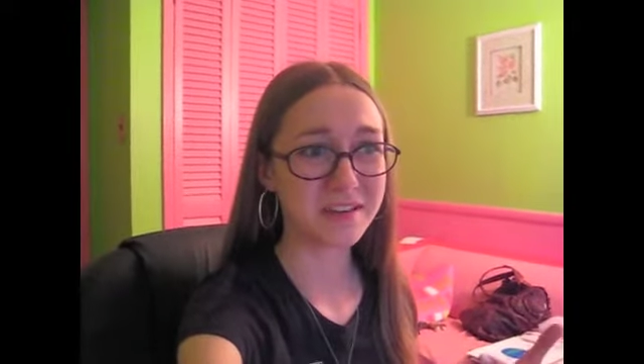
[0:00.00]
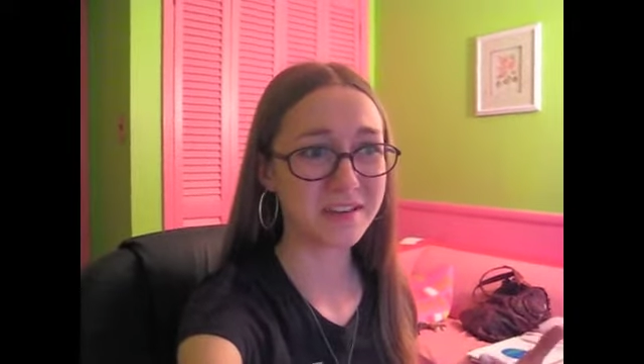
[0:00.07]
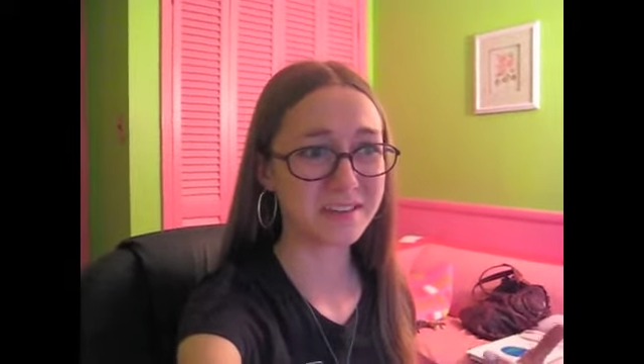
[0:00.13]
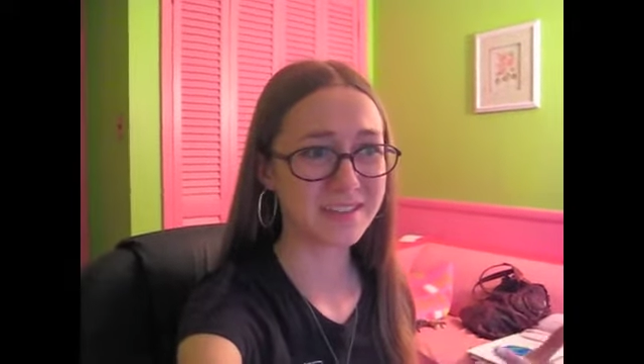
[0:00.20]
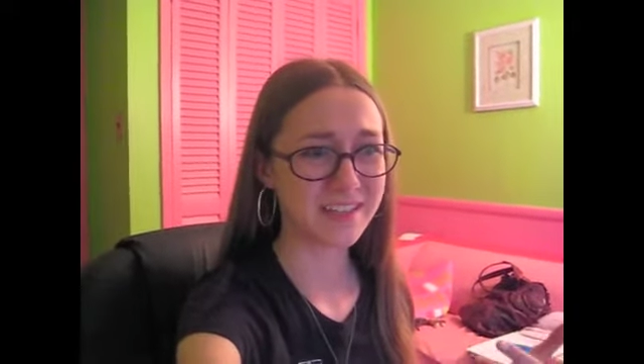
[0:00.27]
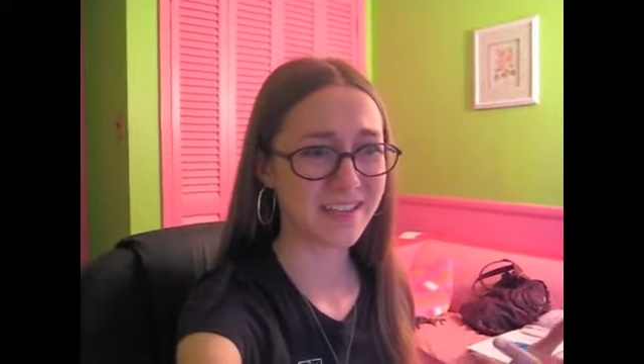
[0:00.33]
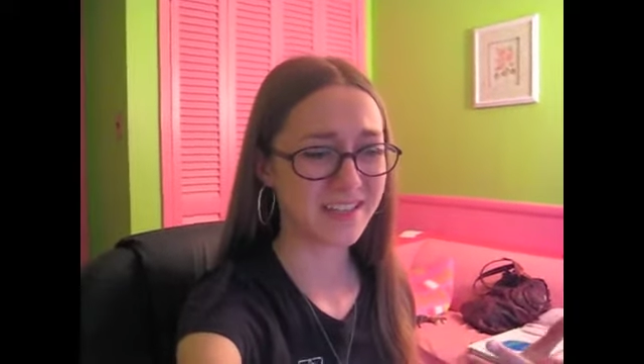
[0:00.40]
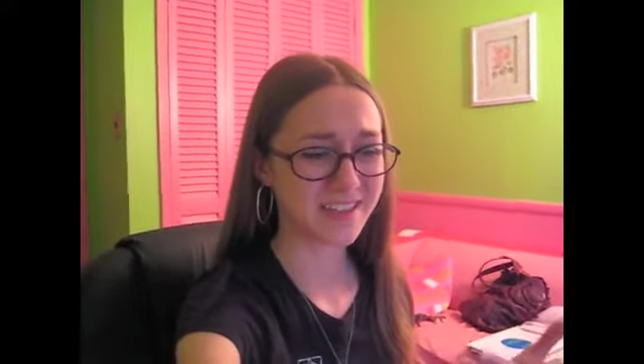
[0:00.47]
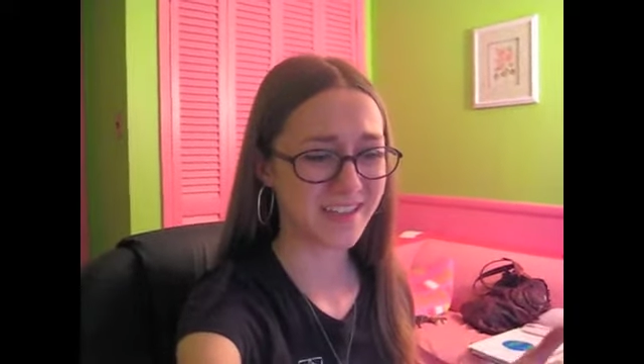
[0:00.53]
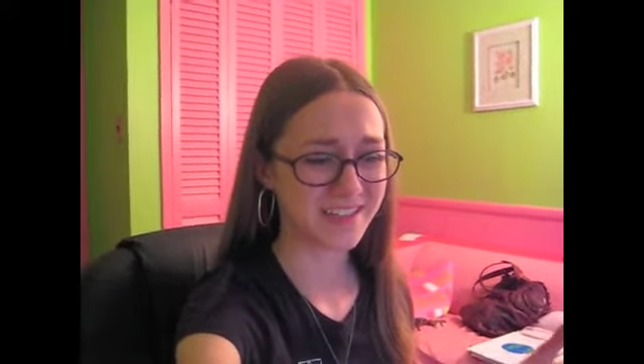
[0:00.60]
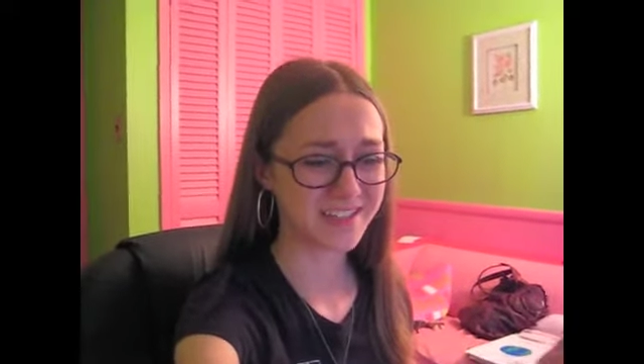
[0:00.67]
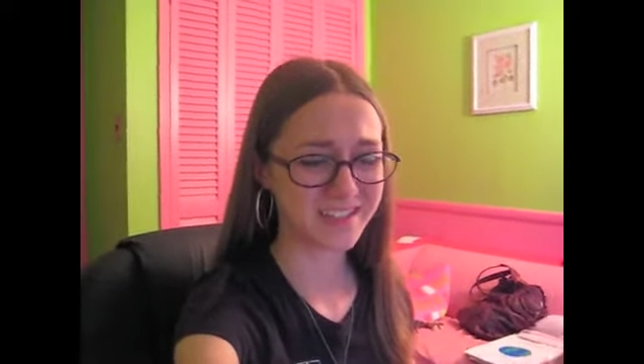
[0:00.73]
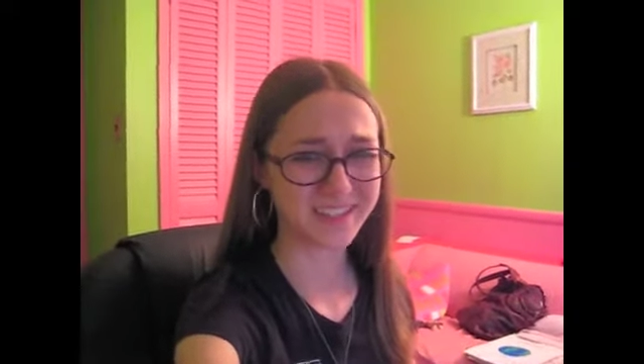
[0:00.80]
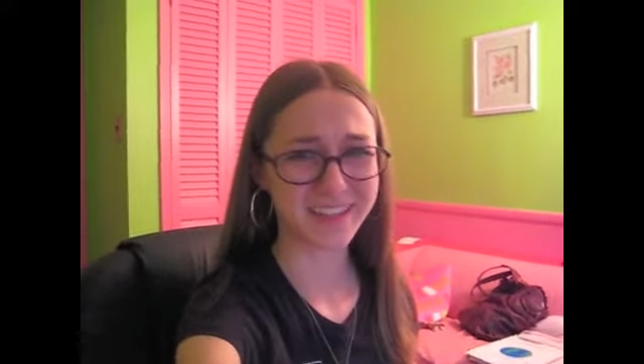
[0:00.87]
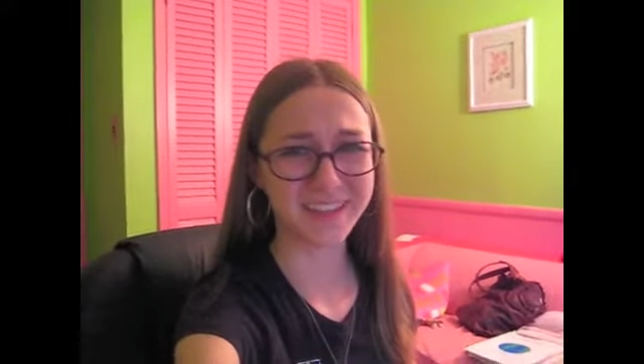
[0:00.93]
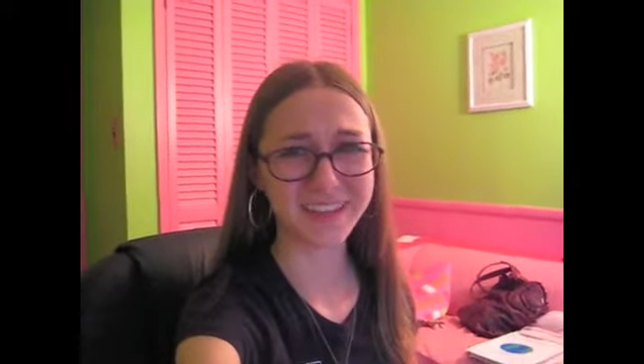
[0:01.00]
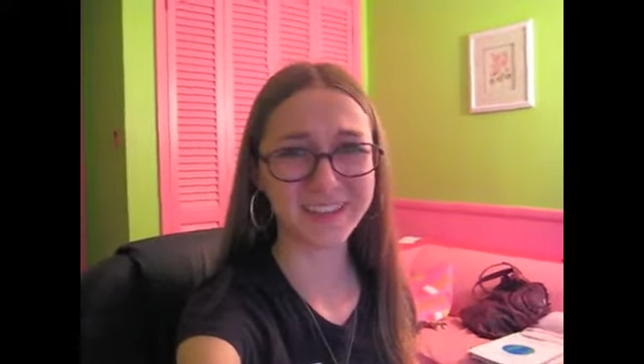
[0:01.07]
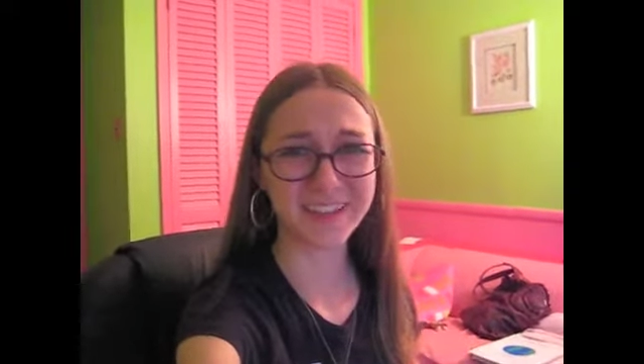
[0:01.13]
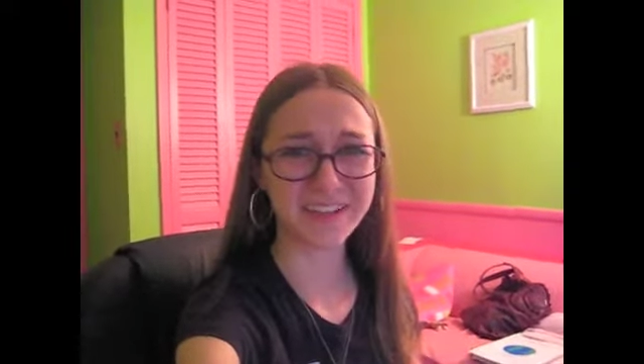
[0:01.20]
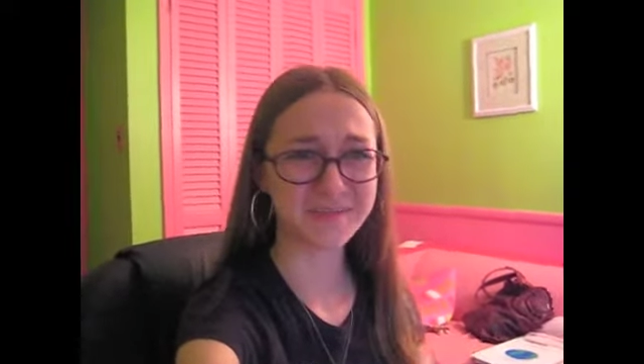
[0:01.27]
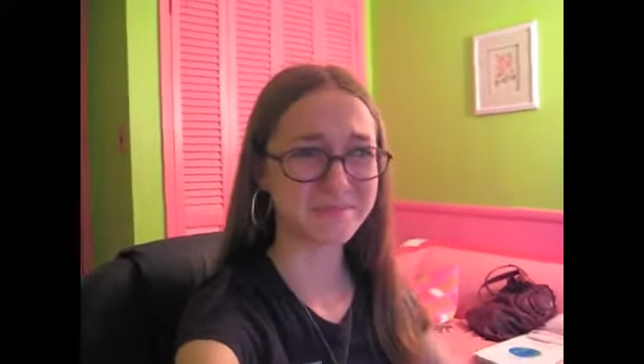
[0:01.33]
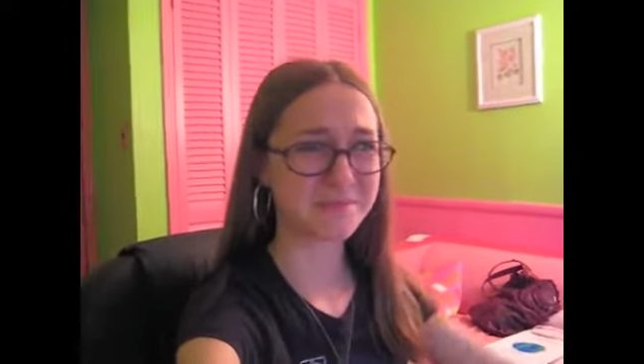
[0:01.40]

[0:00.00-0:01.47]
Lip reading: seeing that she's like a